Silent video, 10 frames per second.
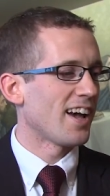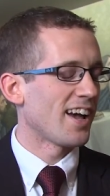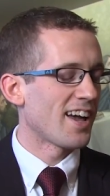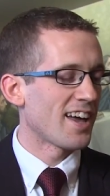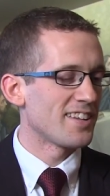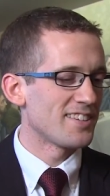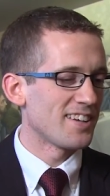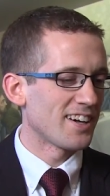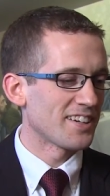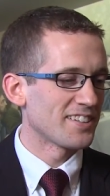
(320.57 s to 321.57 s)
and,
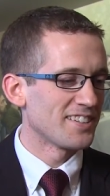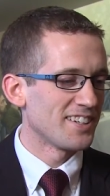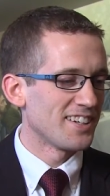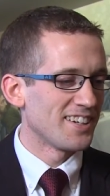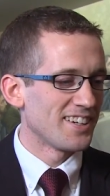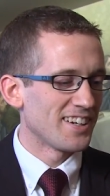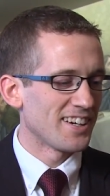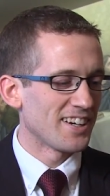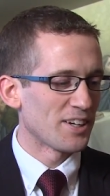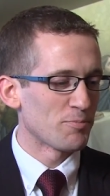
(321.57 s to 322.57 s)
uh,
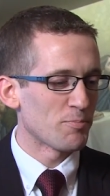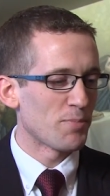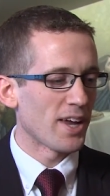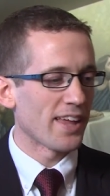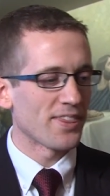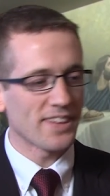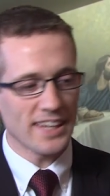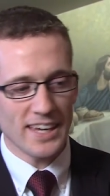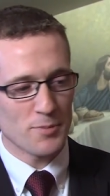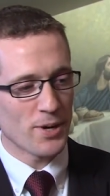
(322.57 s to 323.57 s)
um, but, and
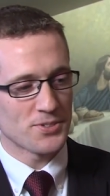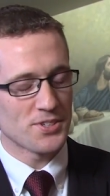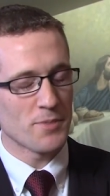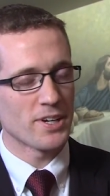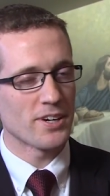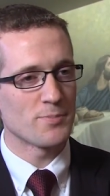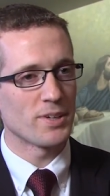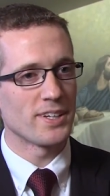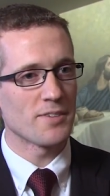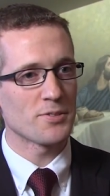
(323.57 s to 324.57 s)
thinking about seminary,
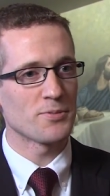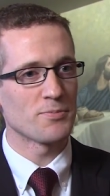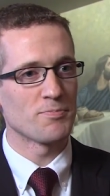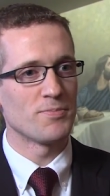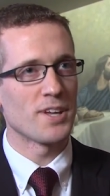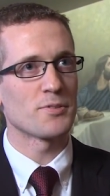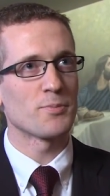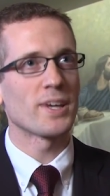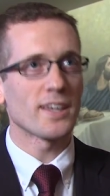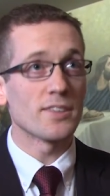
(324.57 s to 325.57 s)
but never, never
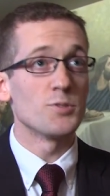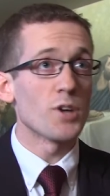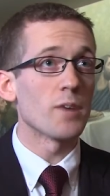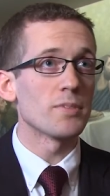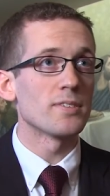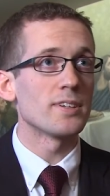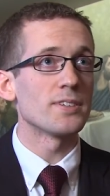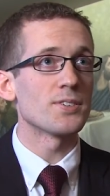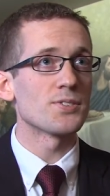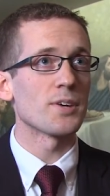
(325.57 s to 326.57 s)
making the jump
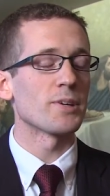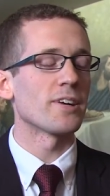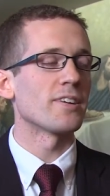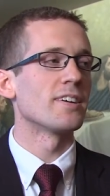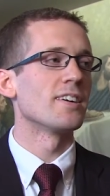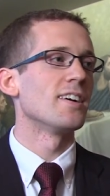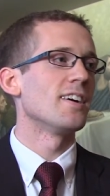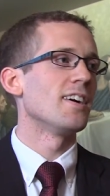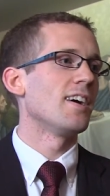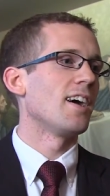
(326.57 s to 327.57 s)
into seminary.
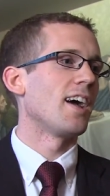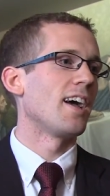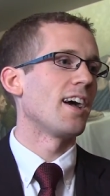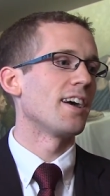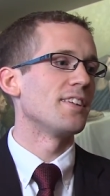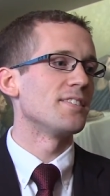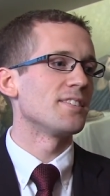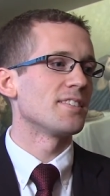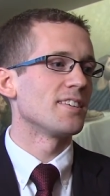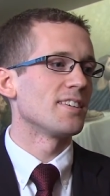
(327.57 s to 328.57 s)
And
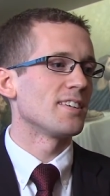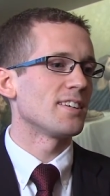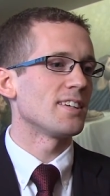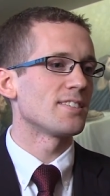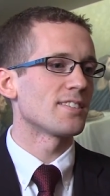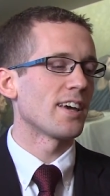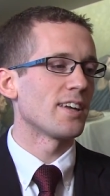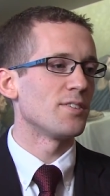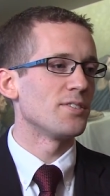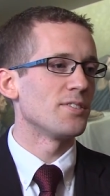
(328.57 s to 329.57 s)
he
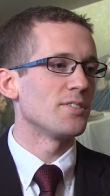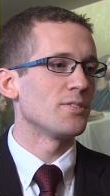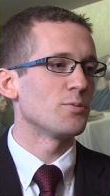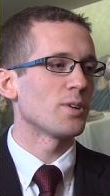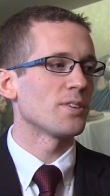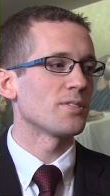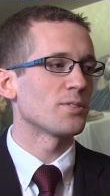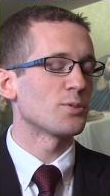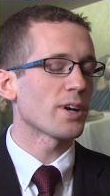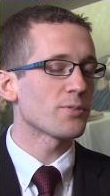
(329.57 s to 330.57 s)
said, well,
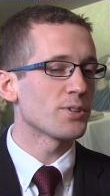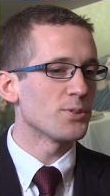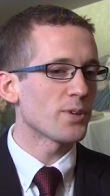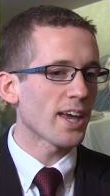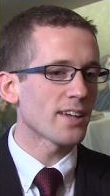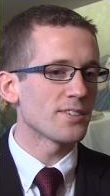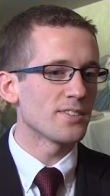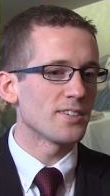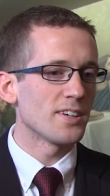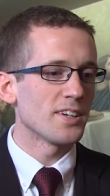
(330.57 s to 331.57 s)
Gregory, you can't,
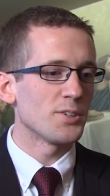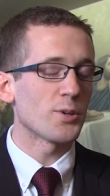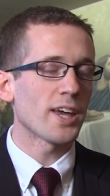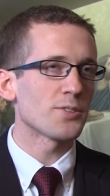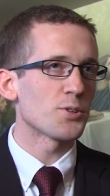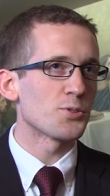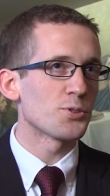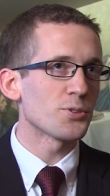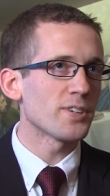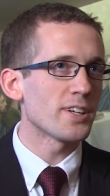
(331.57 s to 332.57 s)
you can't
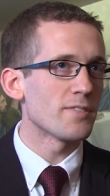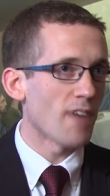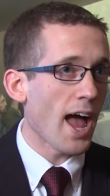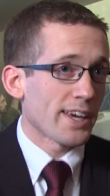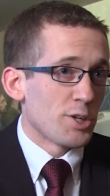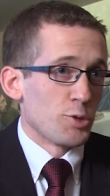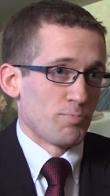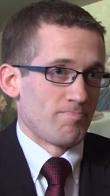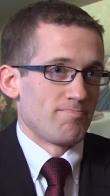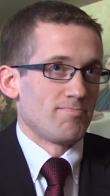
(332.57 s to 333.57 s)
discern in a
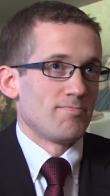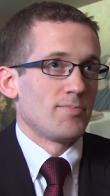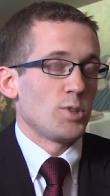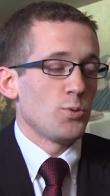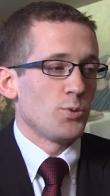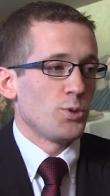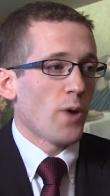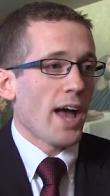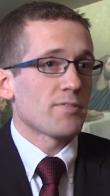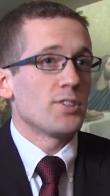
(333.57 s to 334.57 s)
vacuum. You, you
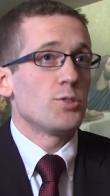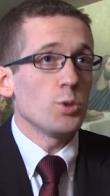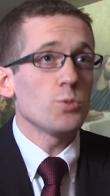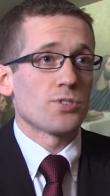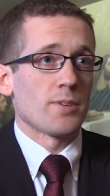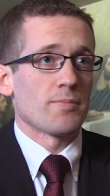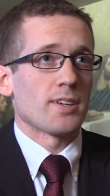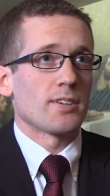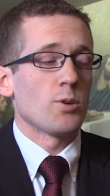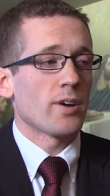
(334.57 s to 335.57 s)
have to do
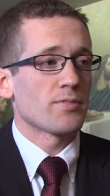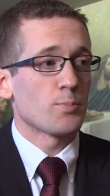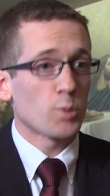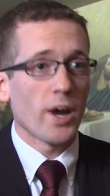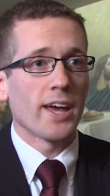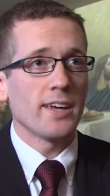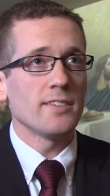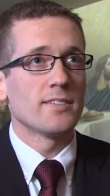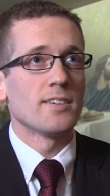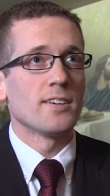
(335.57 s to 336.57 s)
something. You have to pray.